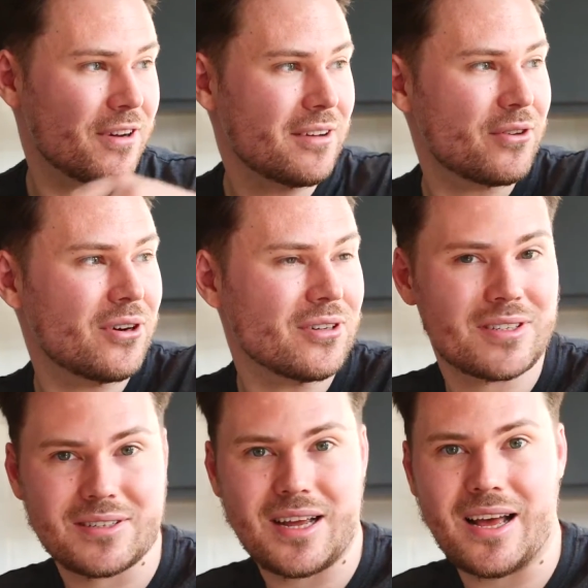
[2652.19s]
I've
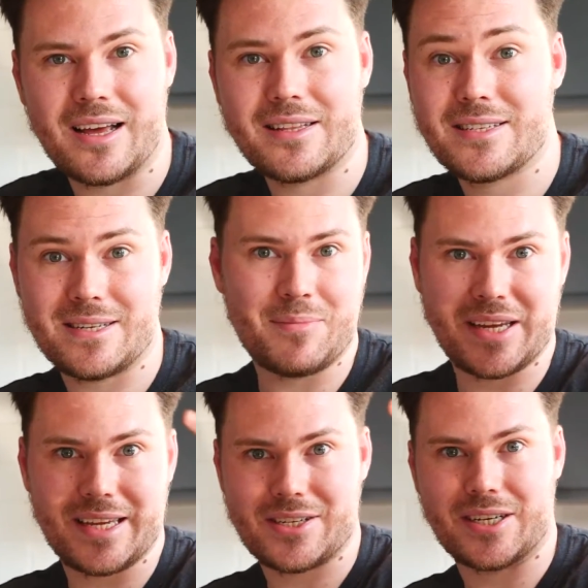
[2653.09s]
got, this is in my
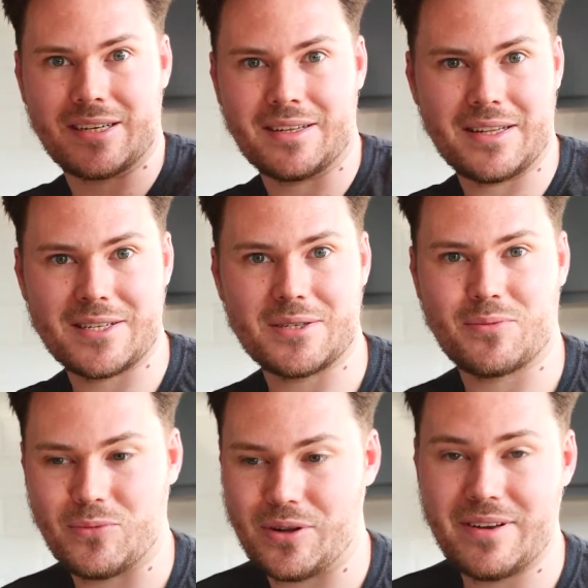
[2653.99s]
kitchen, this is
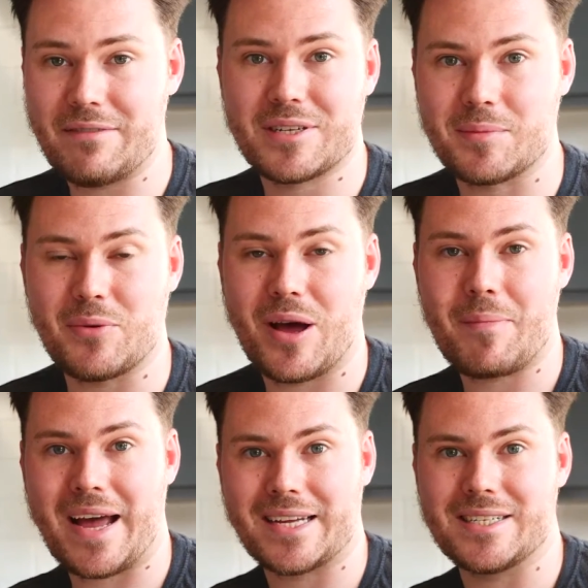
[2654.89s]
inevitably where
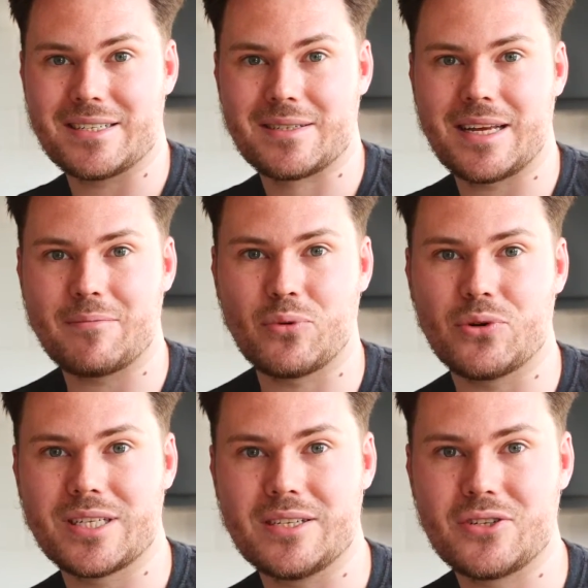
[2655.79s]
packages get
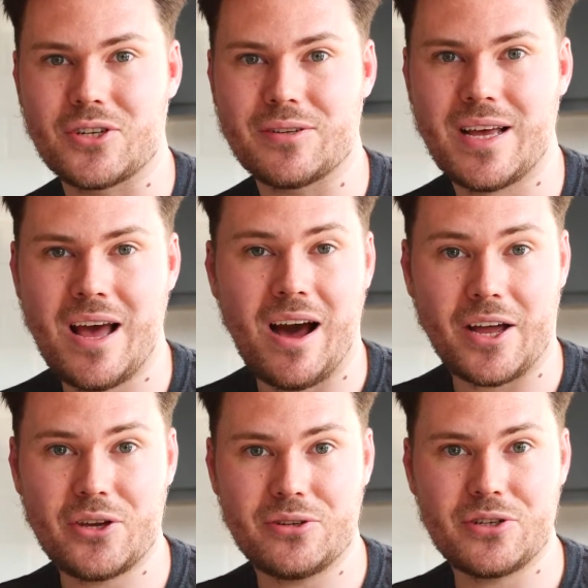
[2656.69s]
brought into. I
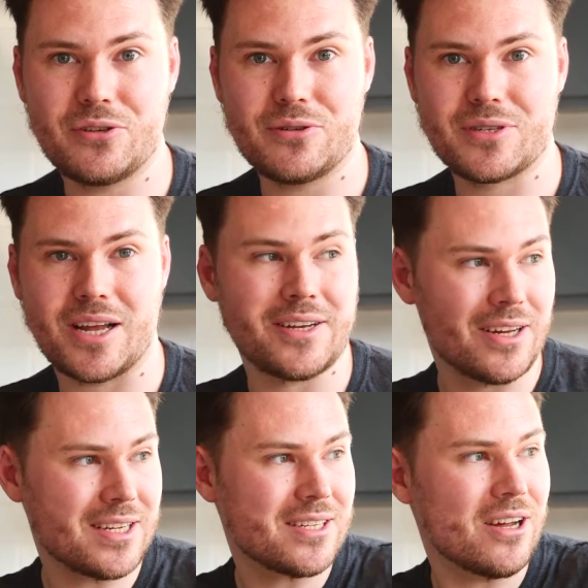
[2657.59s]
could use a
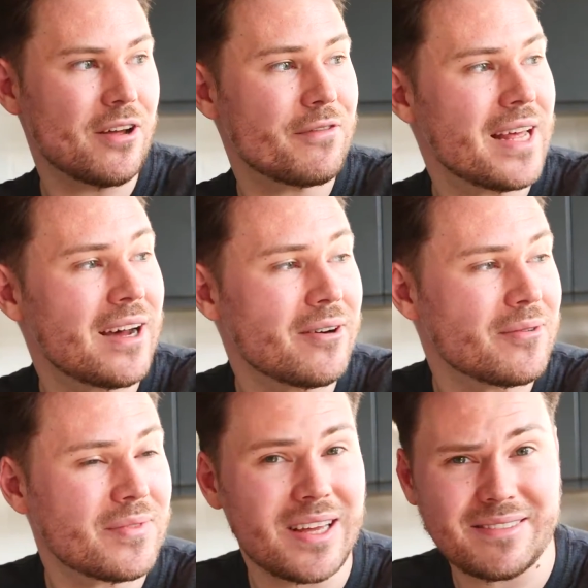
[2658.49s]
nice knife. Now,
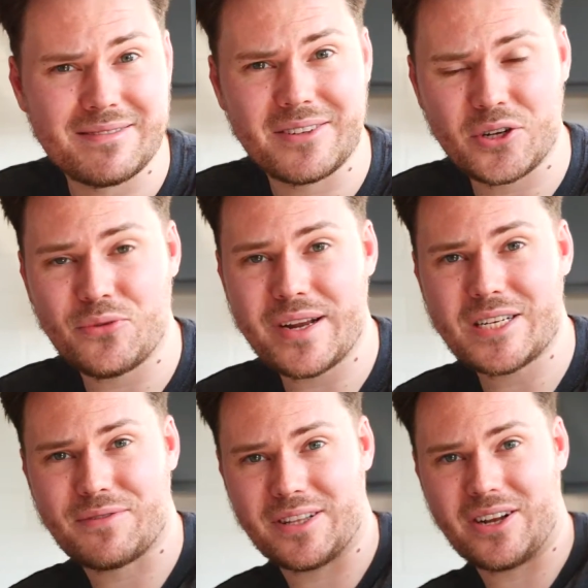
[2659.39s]
you're going to
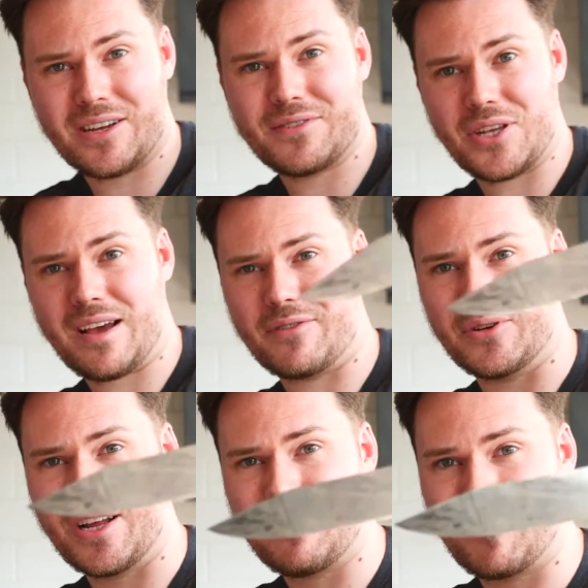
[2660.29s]
reach for the knives that you have in your
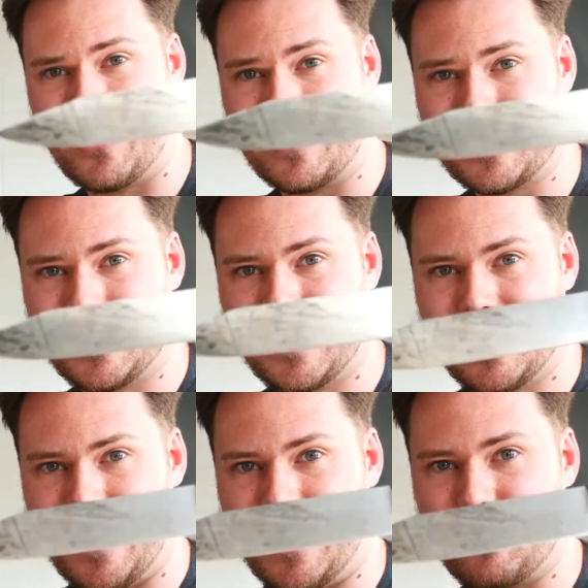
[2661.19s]
knife block.
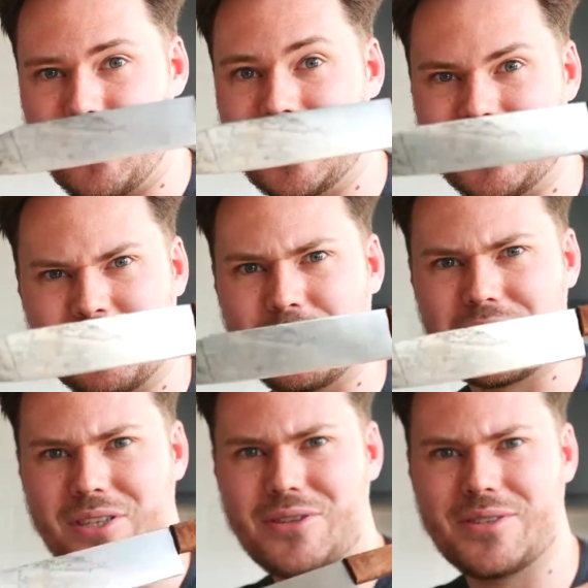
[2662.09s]
I really don't want
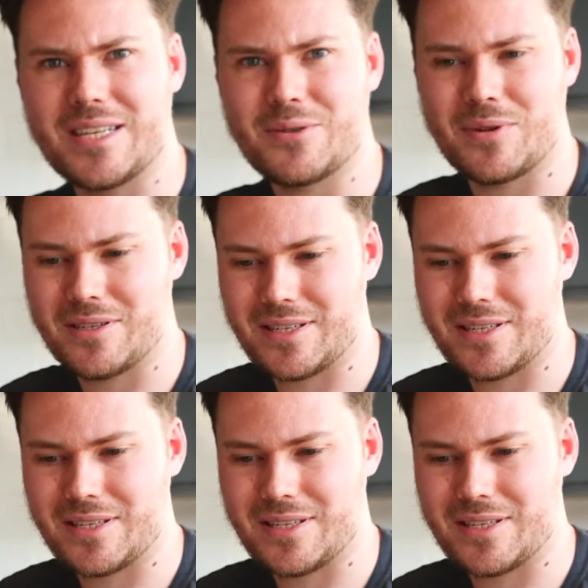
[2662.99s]
to use these ones.